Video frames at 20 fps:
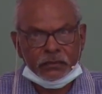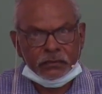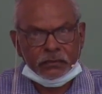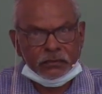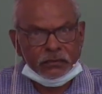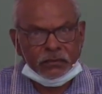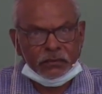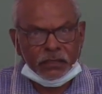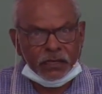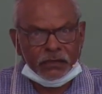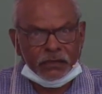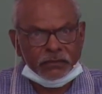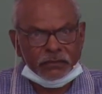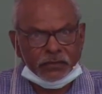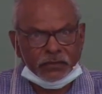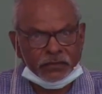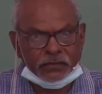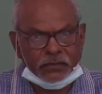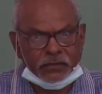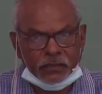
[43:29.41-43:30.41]
You know,
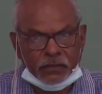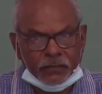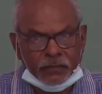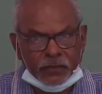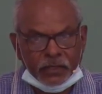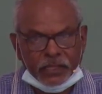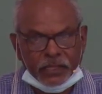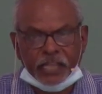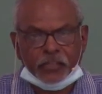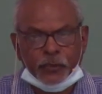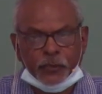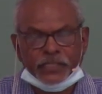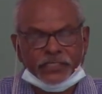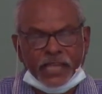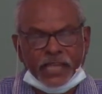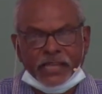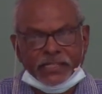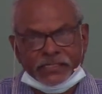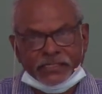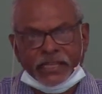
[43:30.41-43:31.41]
because that's where
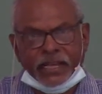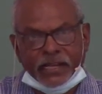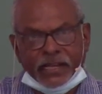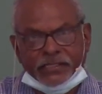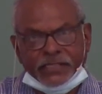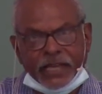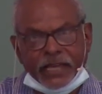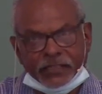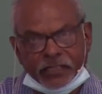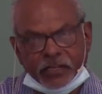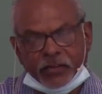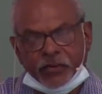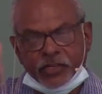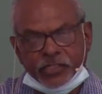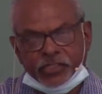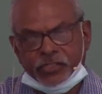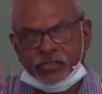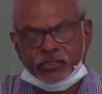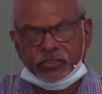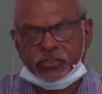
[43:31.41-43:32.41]
Satan's going to attack the
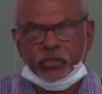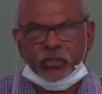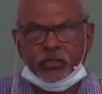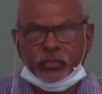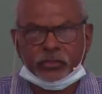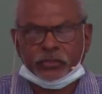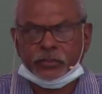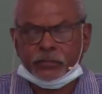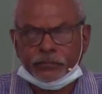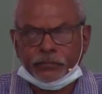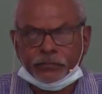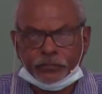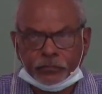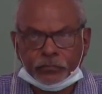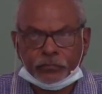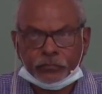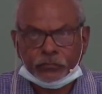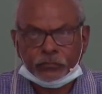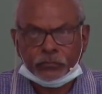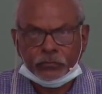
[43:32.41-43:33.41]
Christian schools.
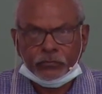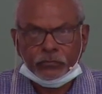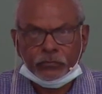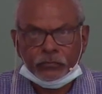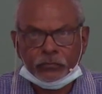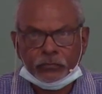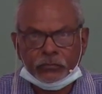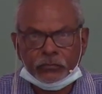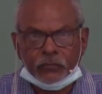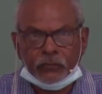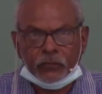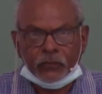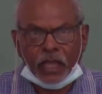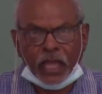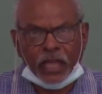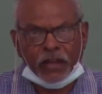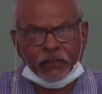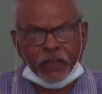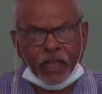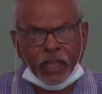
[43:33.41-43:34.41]
And
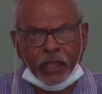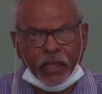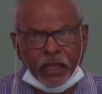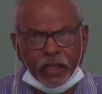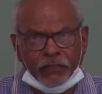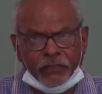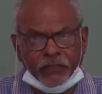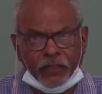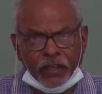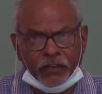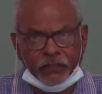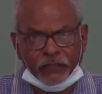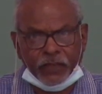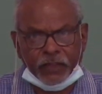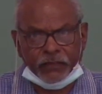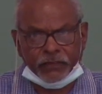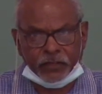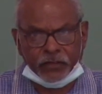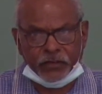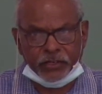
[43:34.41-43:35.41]
if the
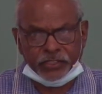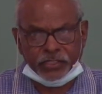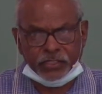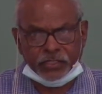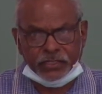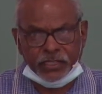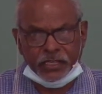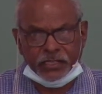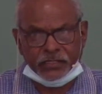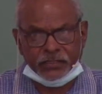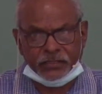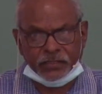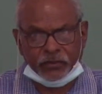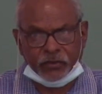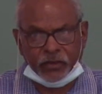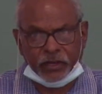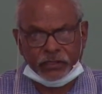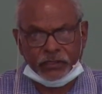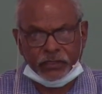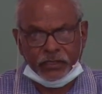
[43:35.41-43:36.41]
Christian teachers are not
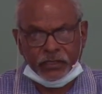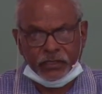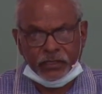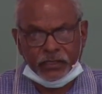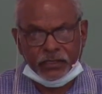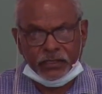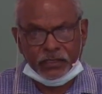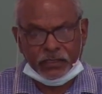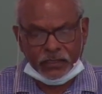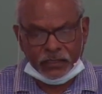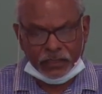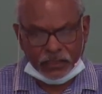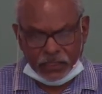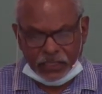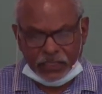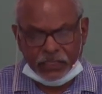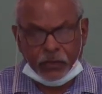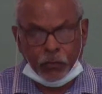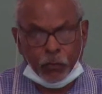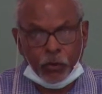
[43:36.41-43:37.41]
in
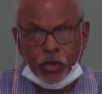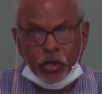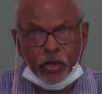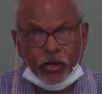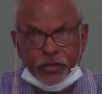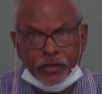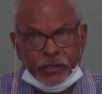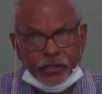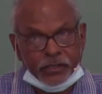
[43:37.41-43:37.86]
the Word,